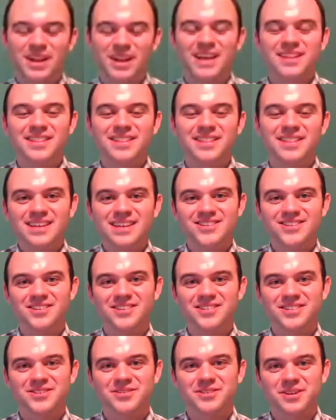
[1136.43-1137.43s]
think that's
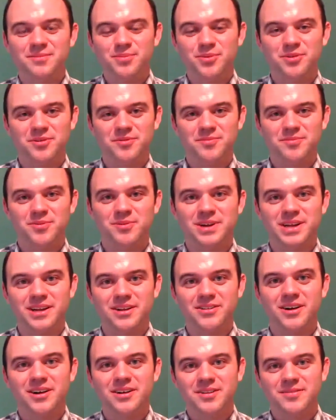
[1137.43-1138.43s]
also an important point. A
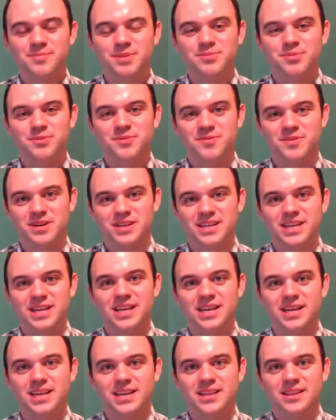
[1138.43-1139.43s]
lot of people
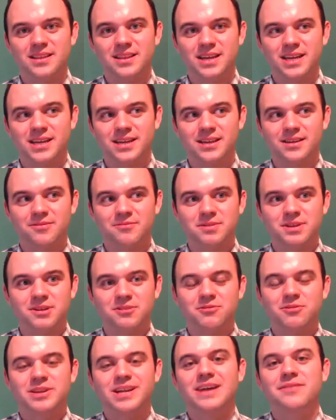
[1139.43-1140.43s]
forget, like, we don't
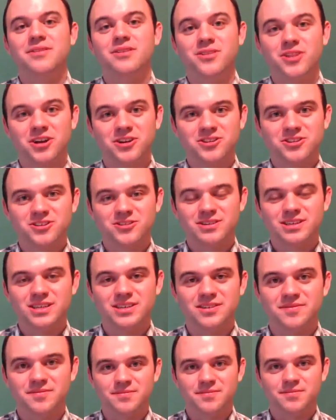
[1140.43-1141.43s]
really have the luxury
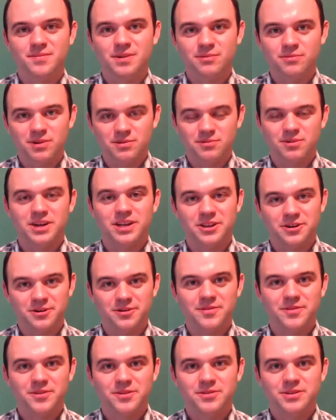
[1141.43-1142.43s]
of, when we're
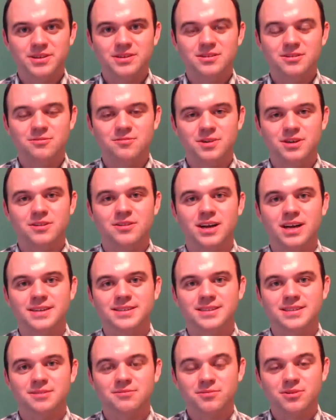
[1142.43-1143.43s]
interviewing, to realize
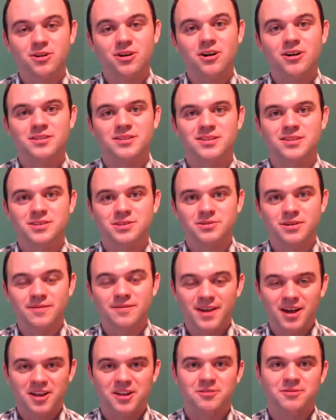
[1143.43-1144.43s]
that we're also
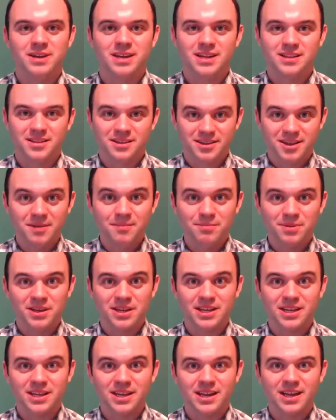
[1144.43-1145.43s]
evaluating the
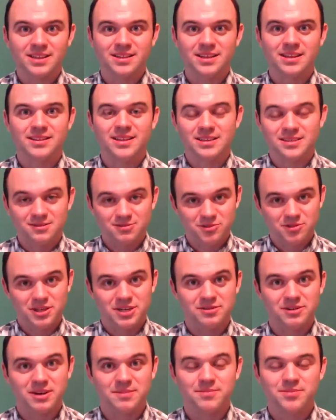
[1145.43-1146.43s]
company. And I think that's a really
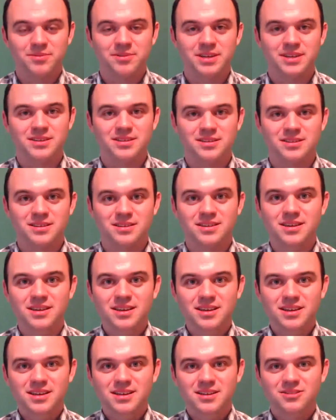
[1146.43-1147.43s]
great point to
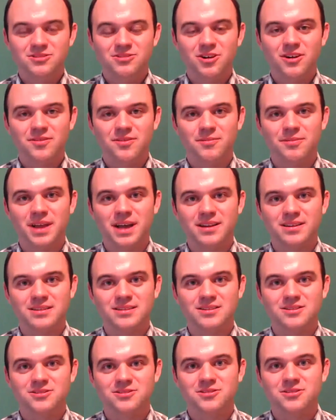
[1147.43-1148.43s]
draw from that, is
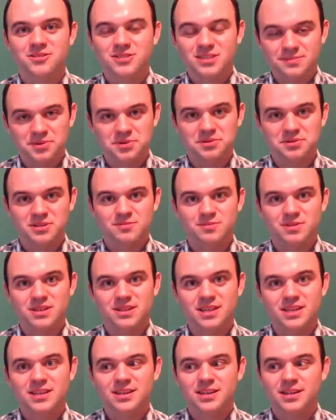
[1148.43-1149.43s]
you're supposed to be
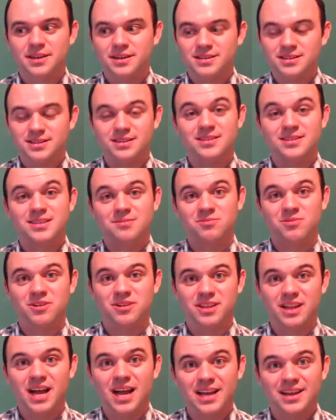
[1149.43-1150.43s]
thinking, is this somewhere
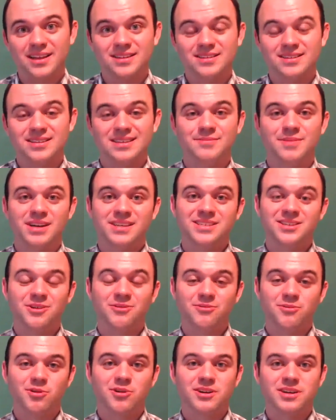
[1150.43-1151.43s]
that I can see myself
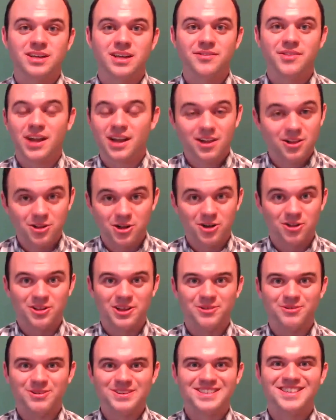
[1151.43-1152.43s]
working? And that clearly
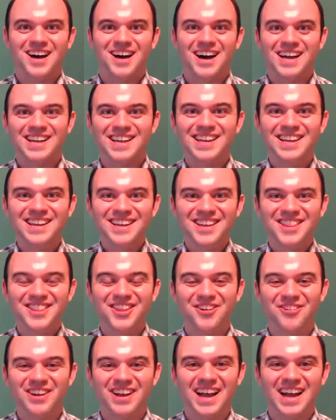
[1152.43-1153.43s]
was not the
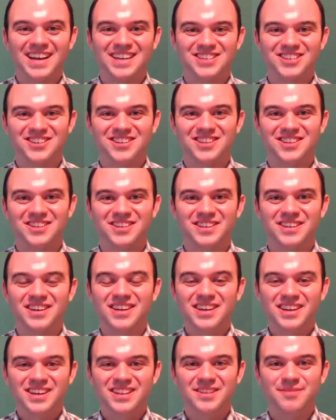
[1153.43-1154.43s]
reaction and the
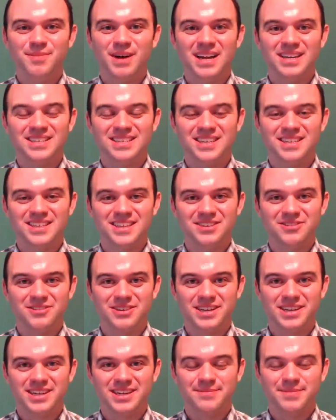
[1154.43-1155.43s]
mindset that you were
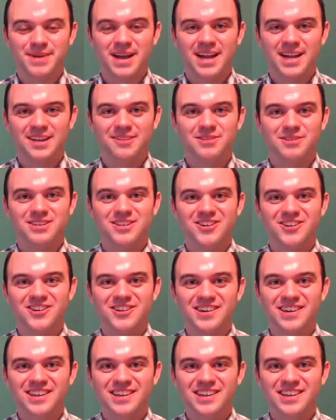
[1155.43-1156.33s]
getting back in return.